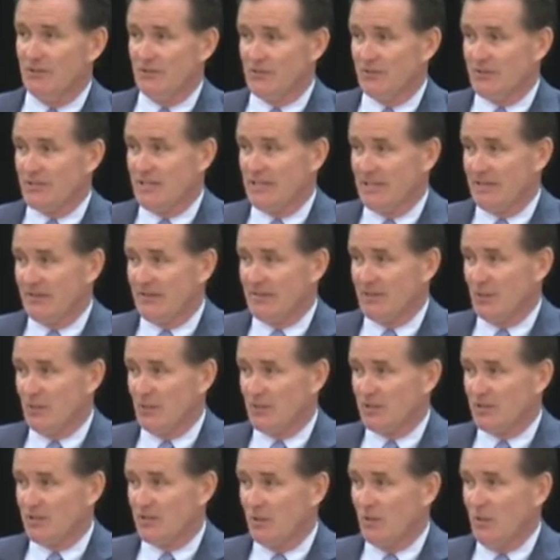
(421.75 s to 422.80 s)
of the state of New
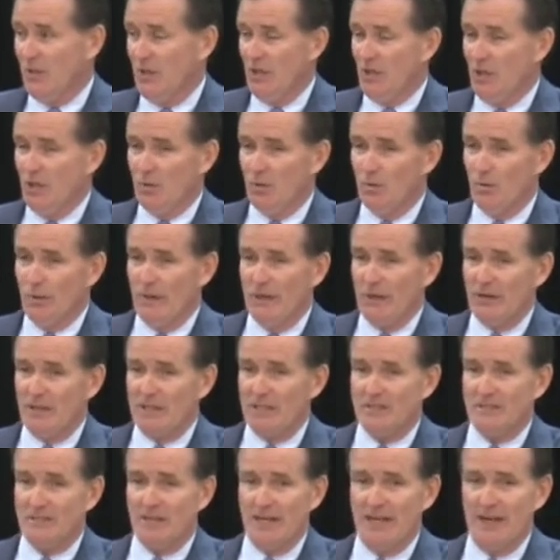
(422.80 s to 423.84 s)
York. So we're at
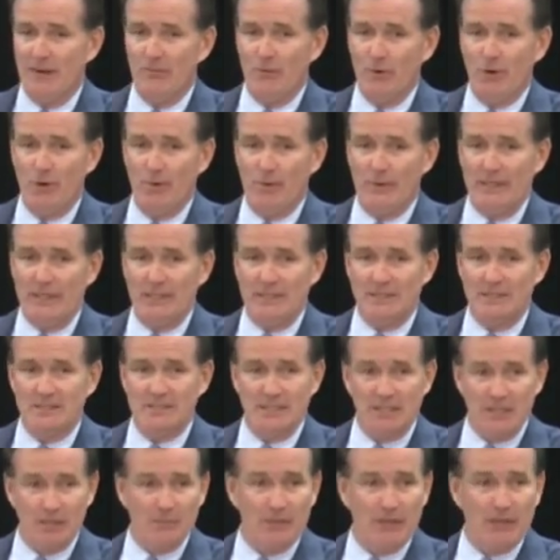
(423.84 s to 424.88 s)
a time where we can
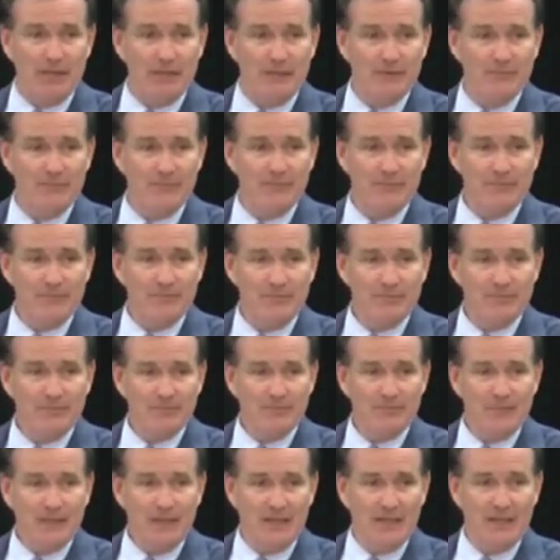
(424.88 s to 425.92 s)
celebrate
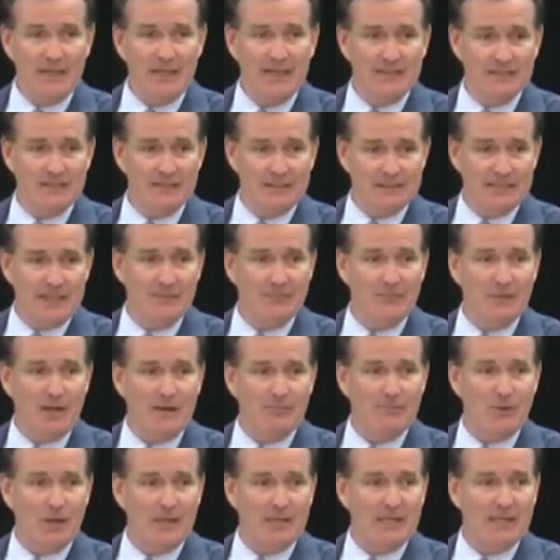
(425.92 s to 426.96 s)
and at the same
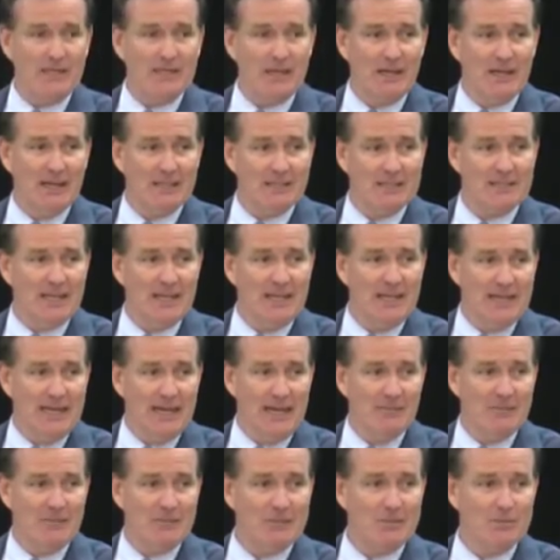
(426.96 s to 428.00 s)
time recognize
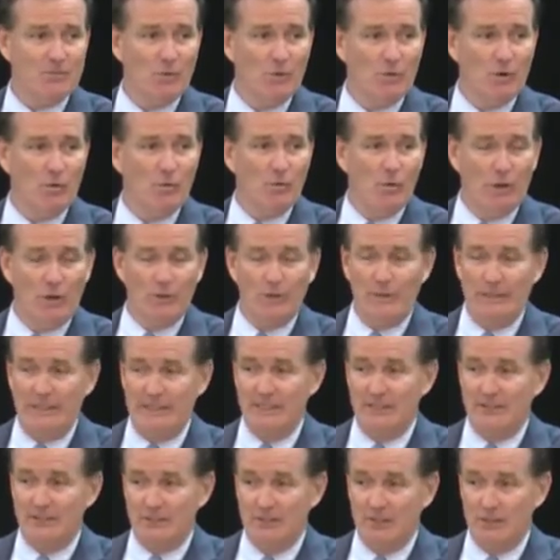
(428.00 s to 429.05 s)
how much more work we
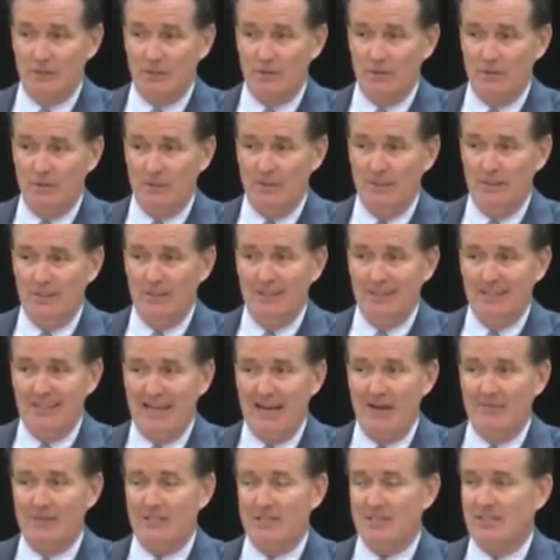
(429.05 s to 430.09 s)
need to do.
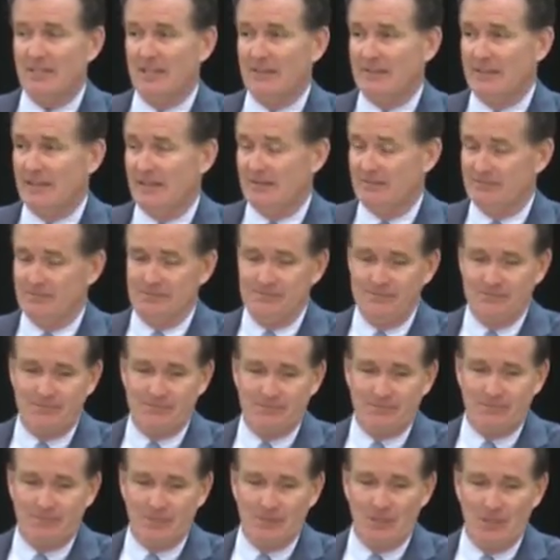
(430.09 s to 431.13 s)
Having said that,
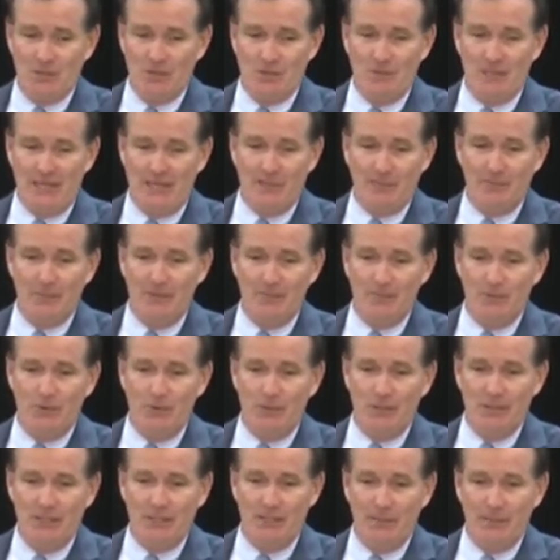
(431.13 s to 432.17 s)
there are a lot of people who
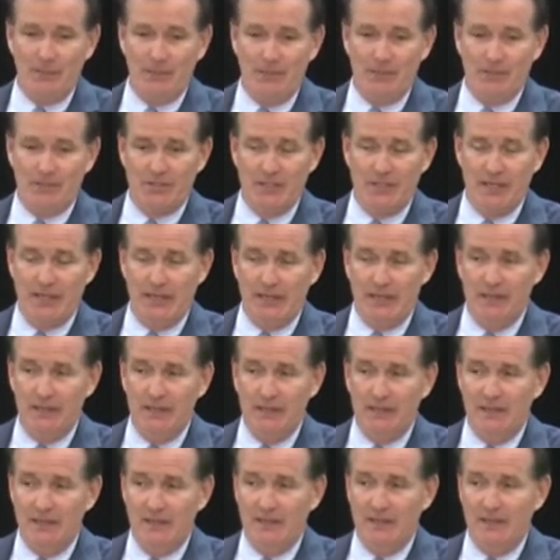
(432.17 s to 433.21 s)
can get up here today.
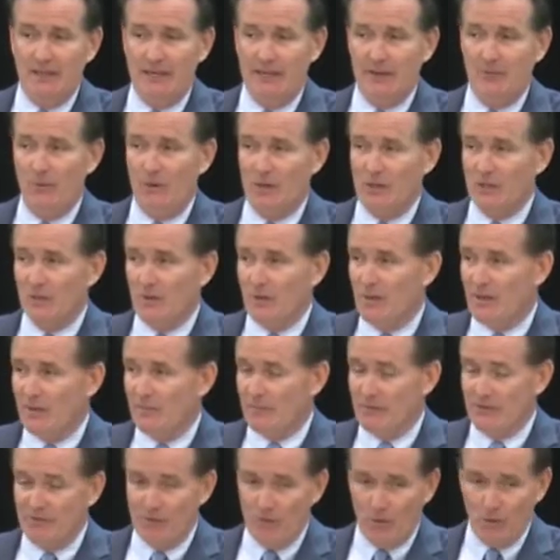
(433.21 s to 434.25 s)
I want to,
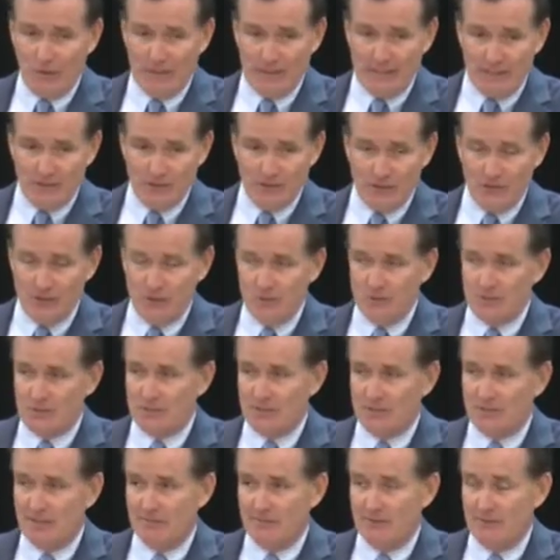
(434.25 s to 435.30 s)
before I introduce
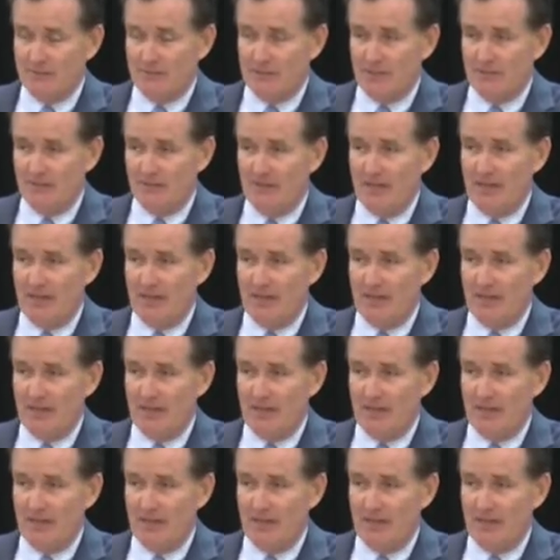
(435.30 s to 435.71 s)
Assemblyman